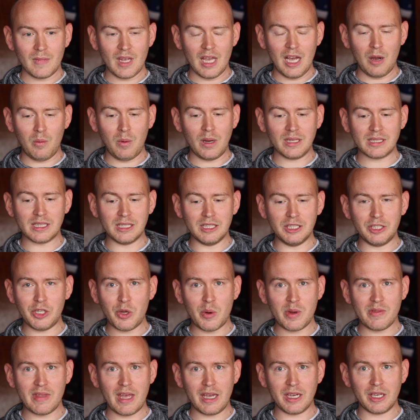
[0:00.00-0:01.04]
I wasn't
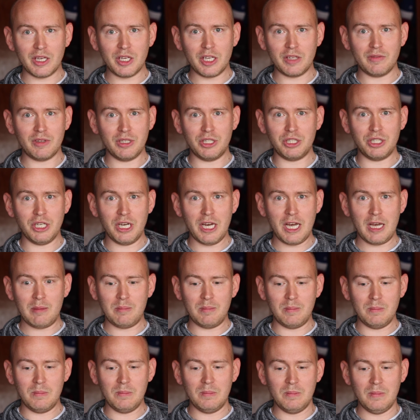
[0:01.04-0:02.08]
doing that good of a
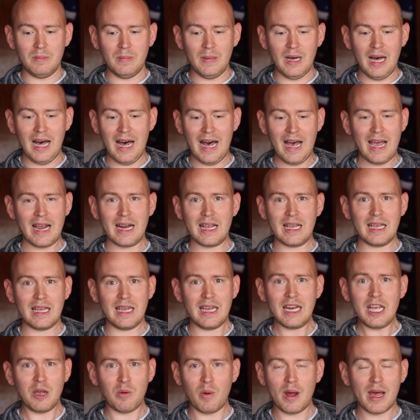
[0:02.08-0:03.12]
job hiding
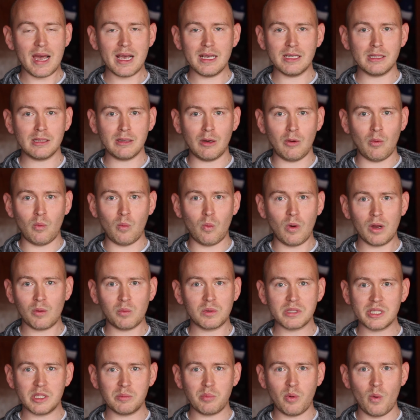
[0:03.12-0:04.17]
anyway, so what
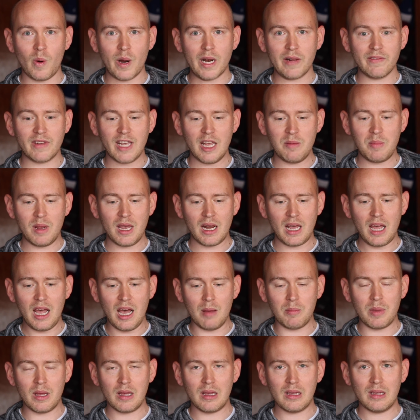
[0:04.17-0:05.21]
was the point of keeping it
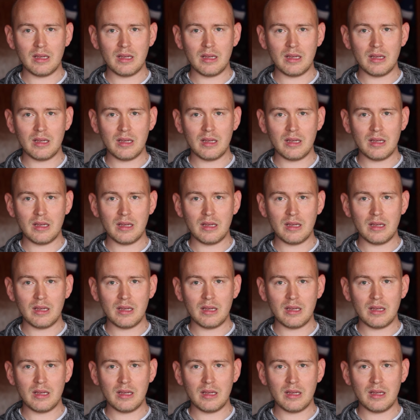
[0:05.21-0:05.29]
up?